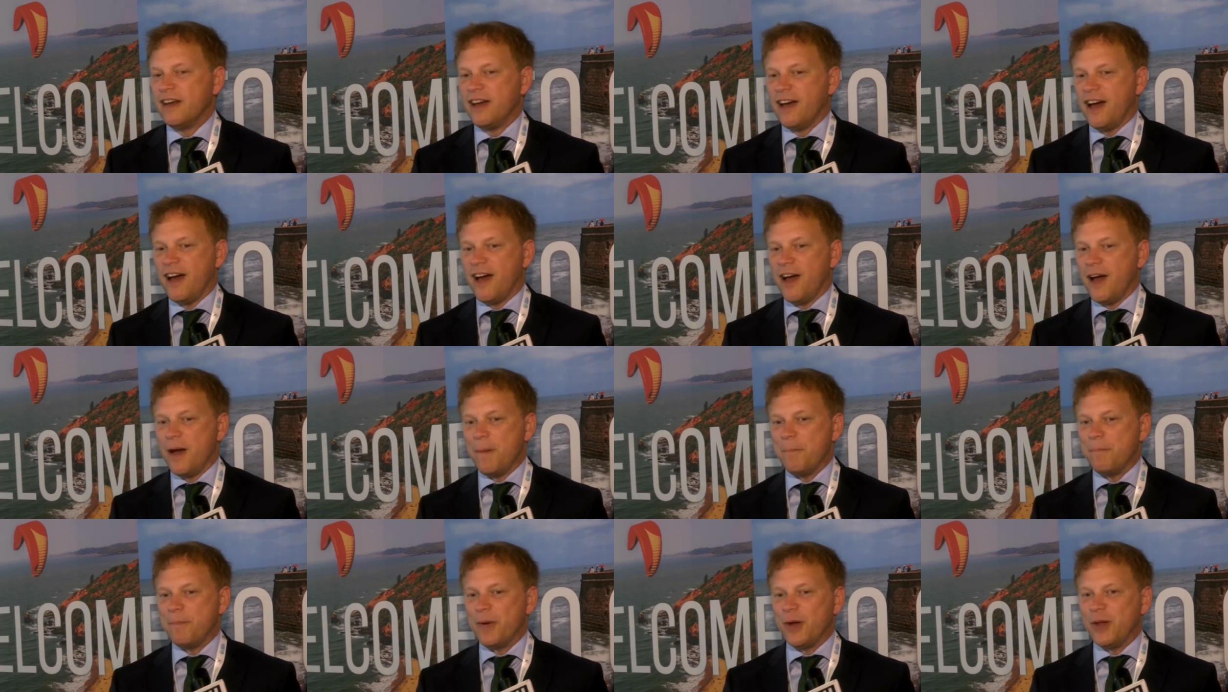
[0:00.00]

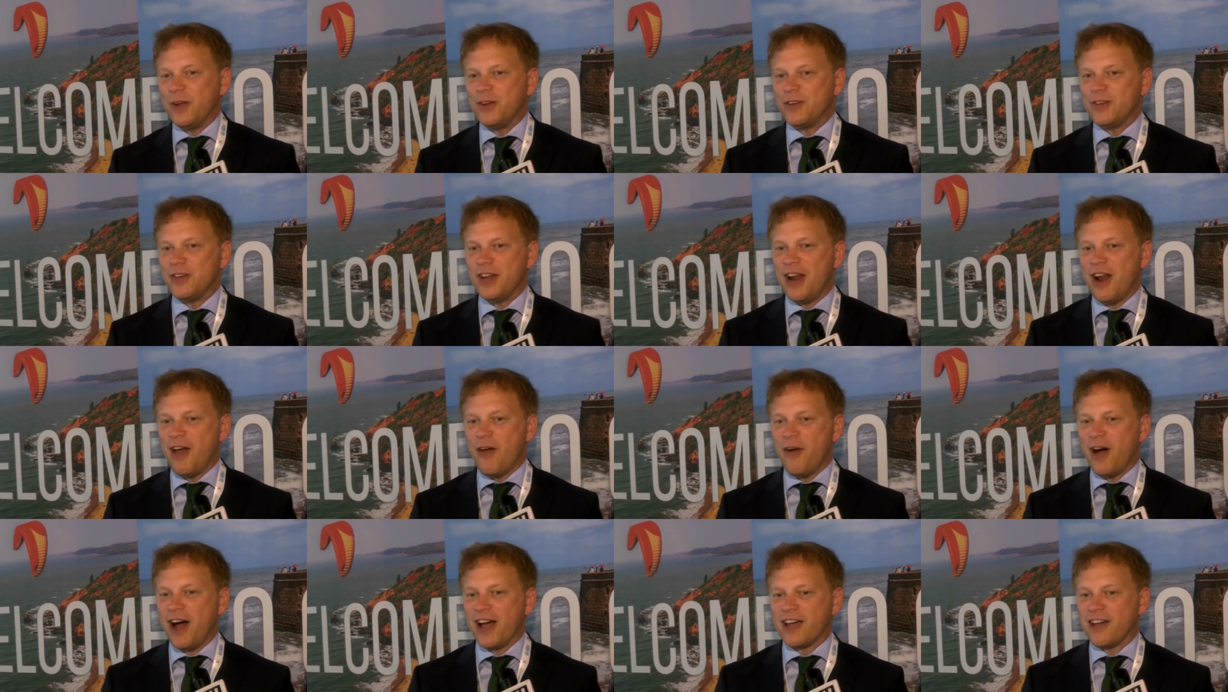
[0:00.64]
but
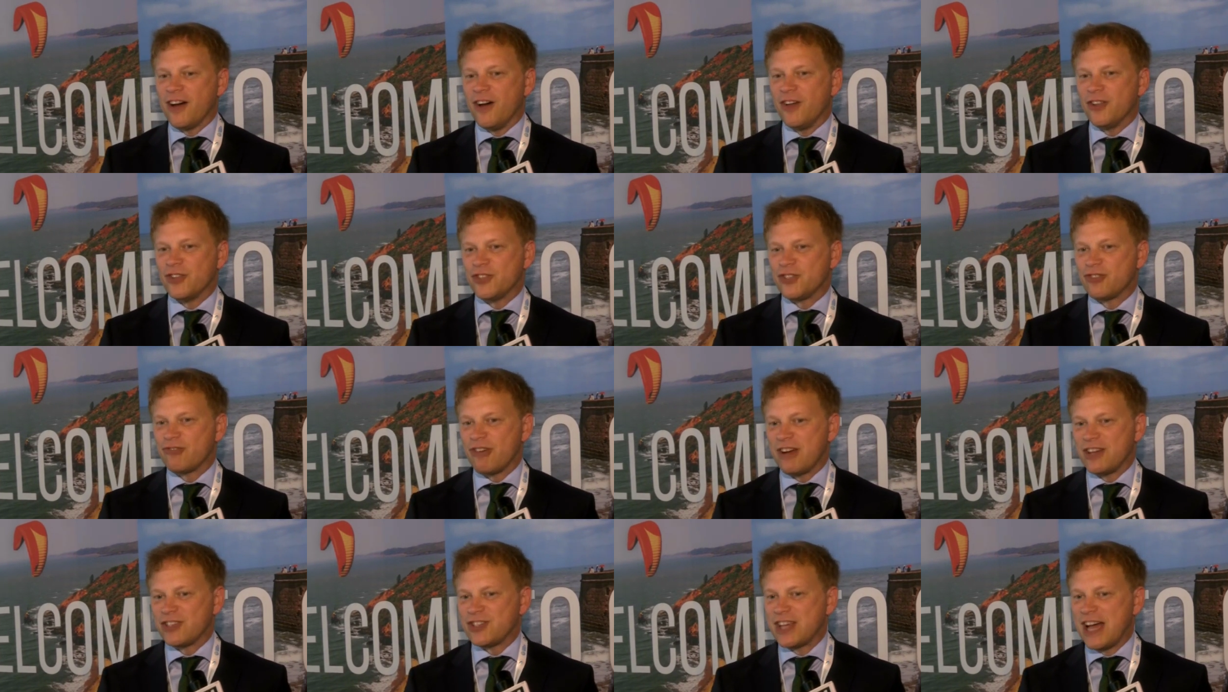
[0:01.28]
I can't
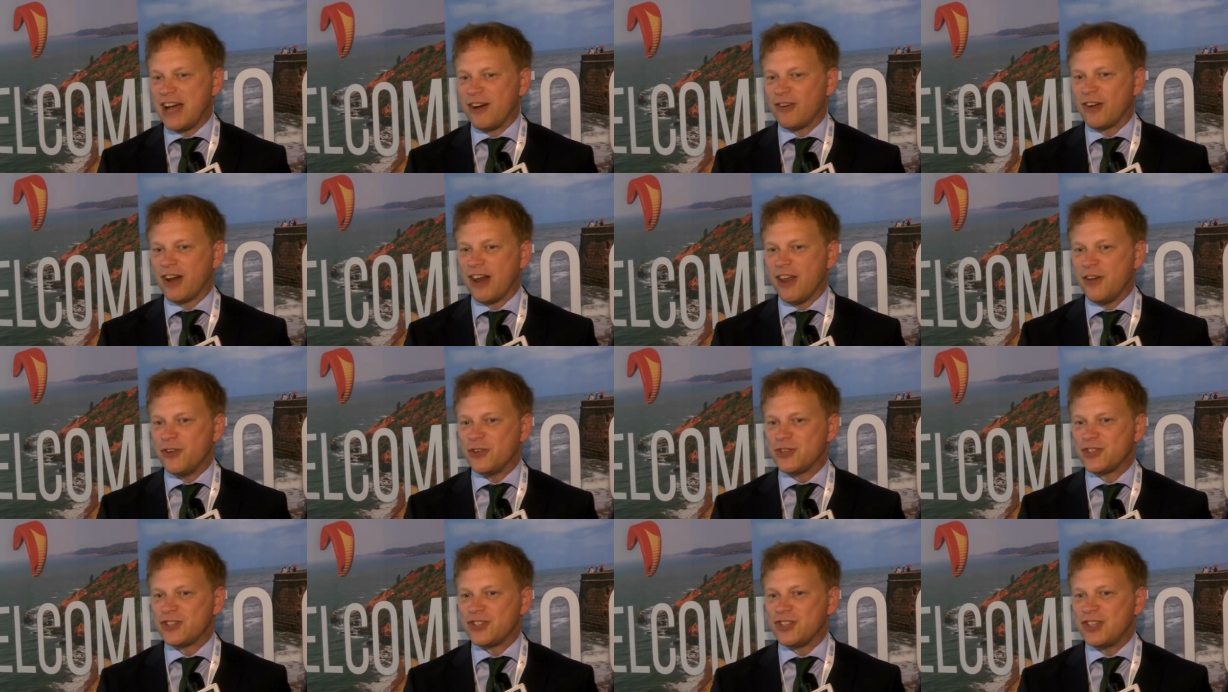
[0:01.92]
stress how
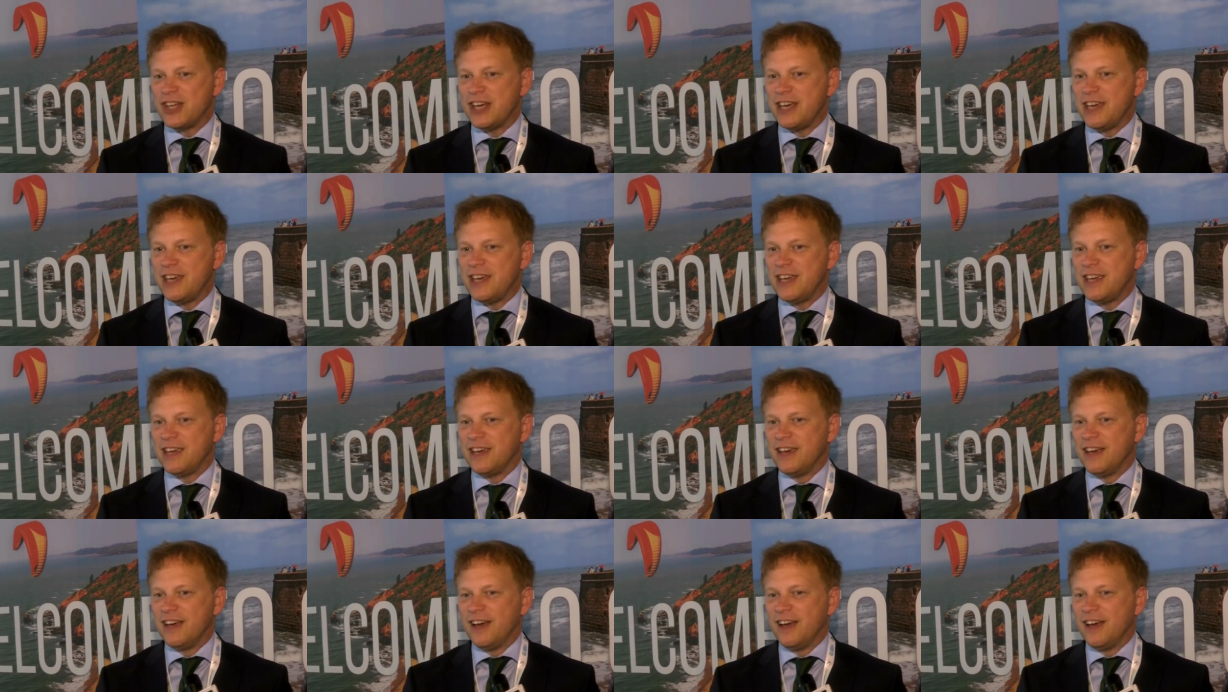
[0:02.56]
close the